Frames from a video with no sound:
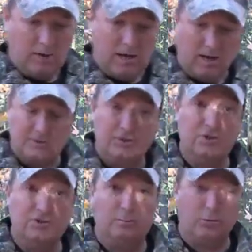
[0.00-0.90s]
As the
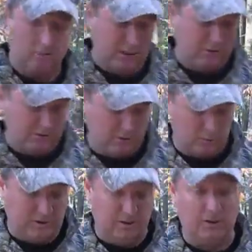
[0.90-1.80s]
season progresses and
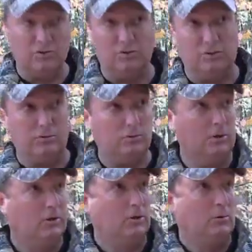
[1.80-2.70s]
we get into
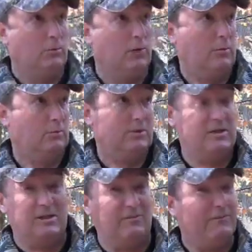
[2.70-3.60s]
probably
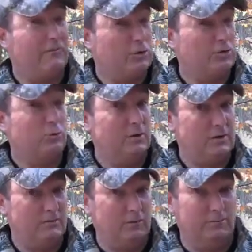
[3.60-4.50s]
the first week
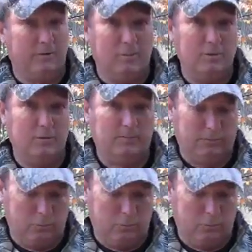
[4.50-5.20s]
of November,